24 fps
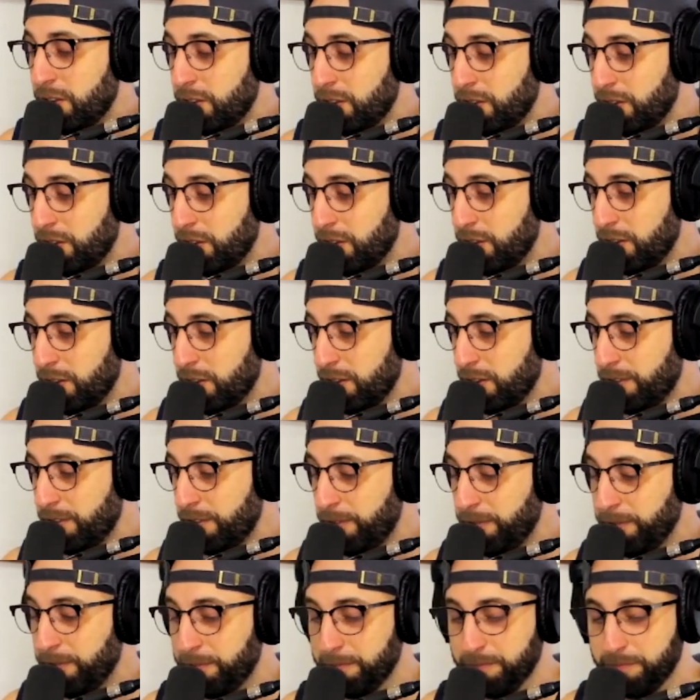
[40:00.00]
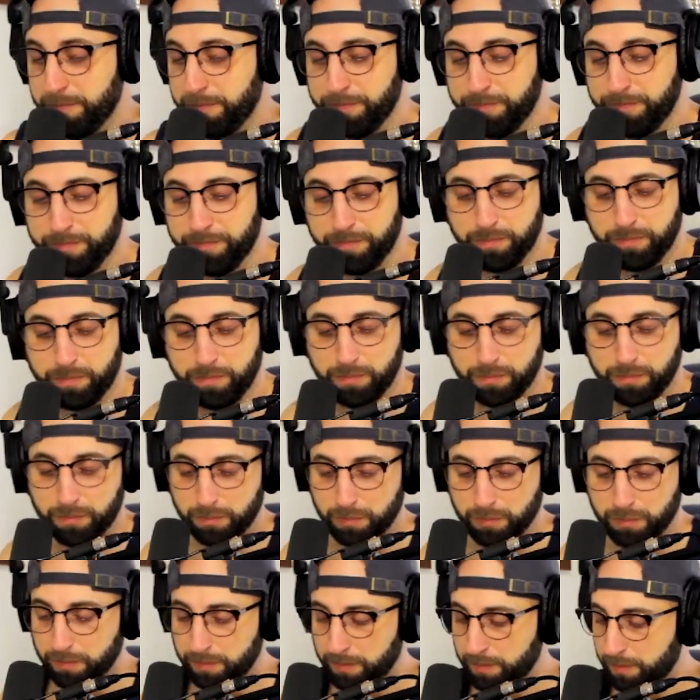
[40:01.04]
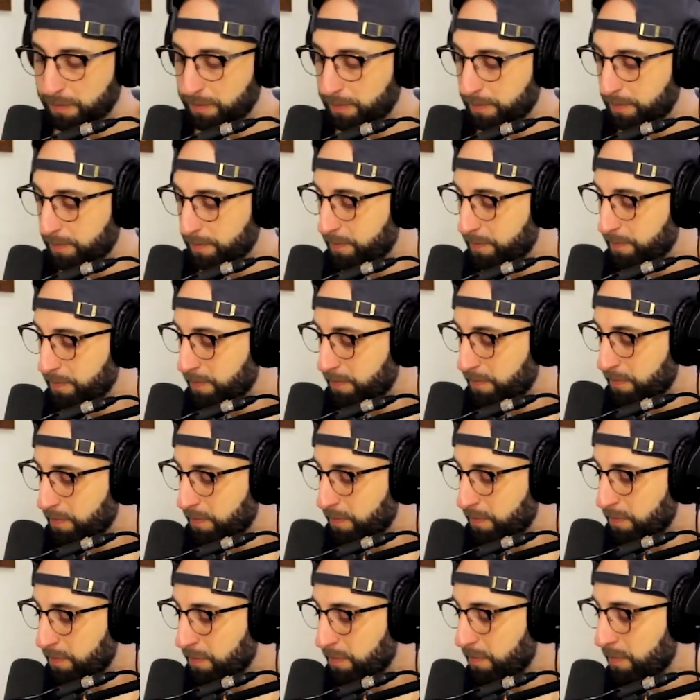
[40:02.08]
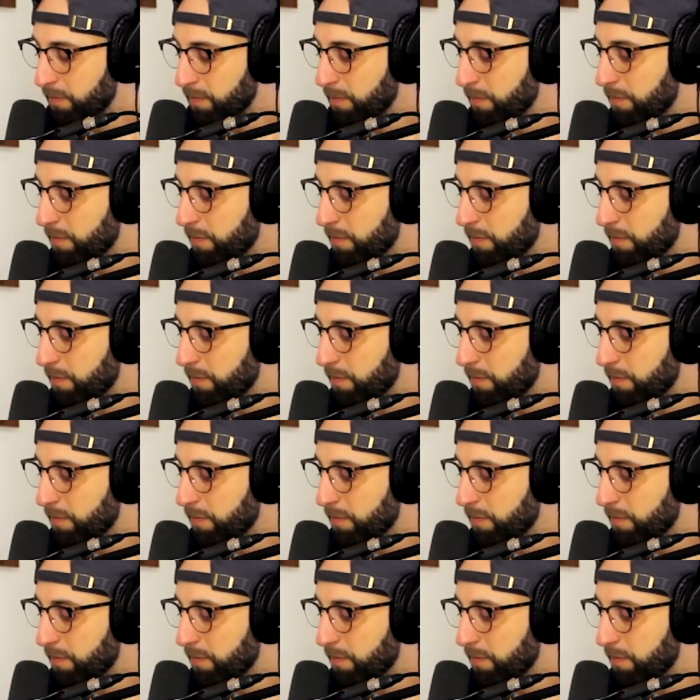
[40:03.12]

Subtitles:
Nothing is said.